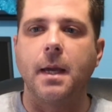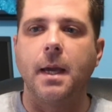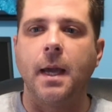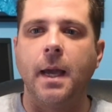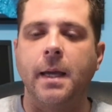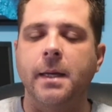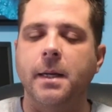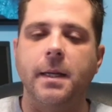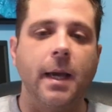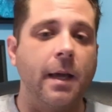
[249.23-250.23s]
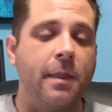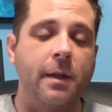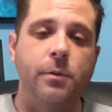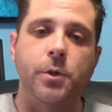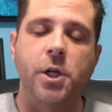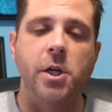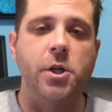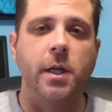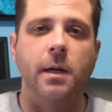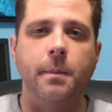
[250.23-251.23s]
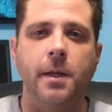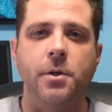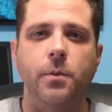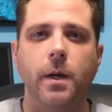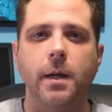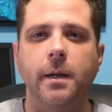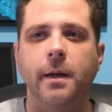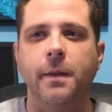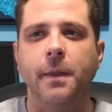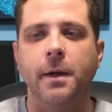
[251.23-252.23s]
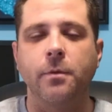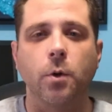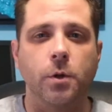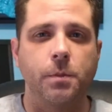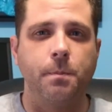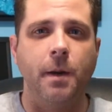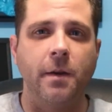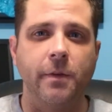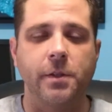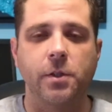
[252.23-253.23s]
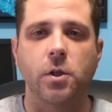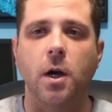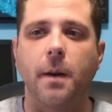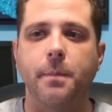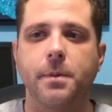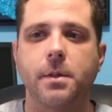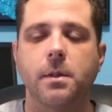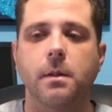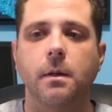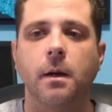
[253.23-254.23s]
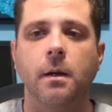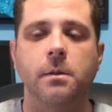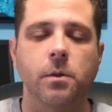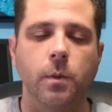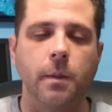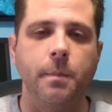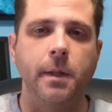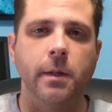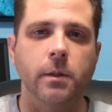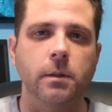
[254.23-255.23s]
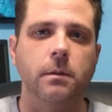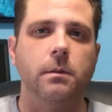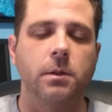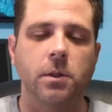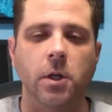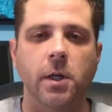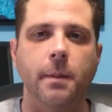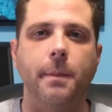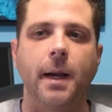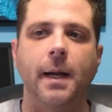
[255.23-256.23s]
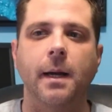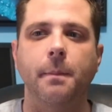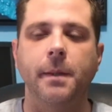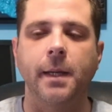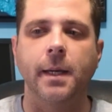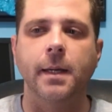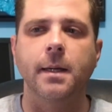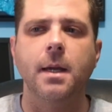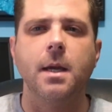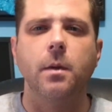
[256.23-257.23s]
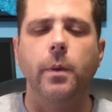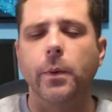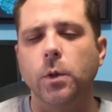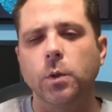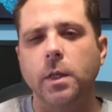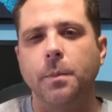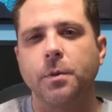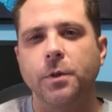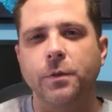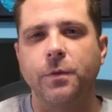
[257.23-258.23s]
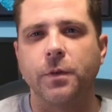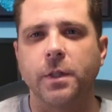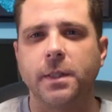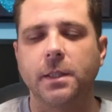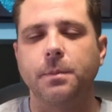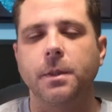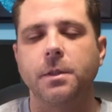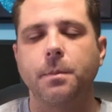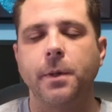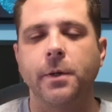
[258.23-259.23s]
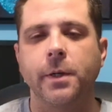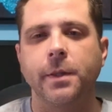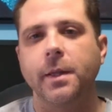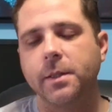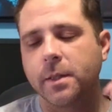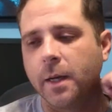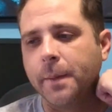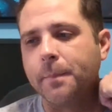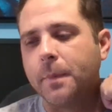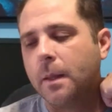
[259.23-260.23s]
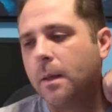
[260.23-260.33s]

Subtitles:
And yeah, things were changing in a major way. And then, of course, benefits stopped. So we appealed, started it back up again. We were only approved for a 6-month period this time.